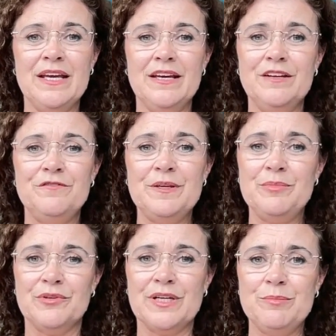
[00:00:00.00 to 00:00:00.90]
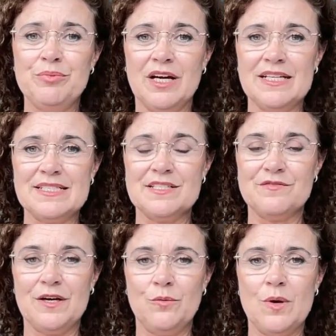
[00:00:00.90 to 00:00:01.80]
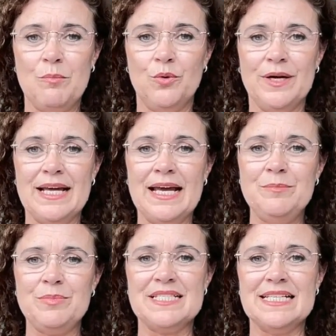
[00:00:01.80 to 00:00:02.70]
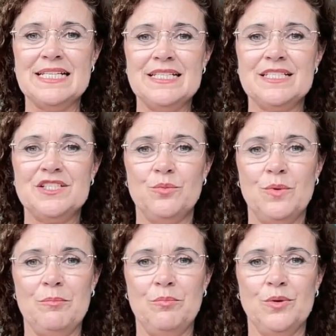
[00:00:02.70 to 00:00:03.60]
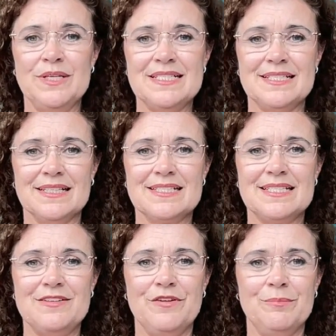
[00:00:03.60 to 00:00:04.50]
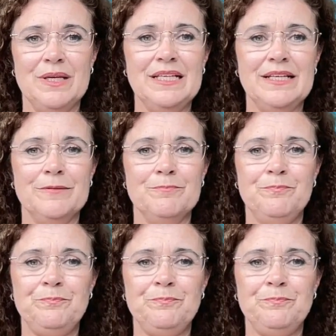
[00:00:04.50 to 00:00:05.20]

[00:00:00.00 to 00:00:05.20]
In February, prices fell 1.8% to 1.67 million.